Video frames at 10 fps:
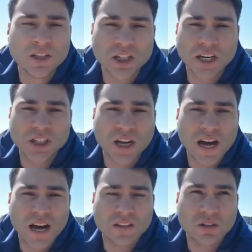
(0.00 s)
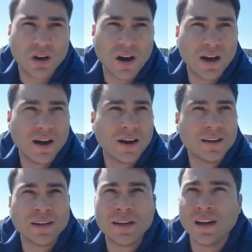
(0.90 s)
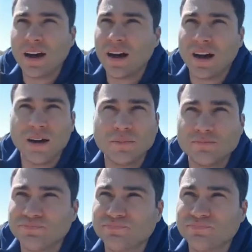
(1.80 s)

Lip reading: changing a car tire, um,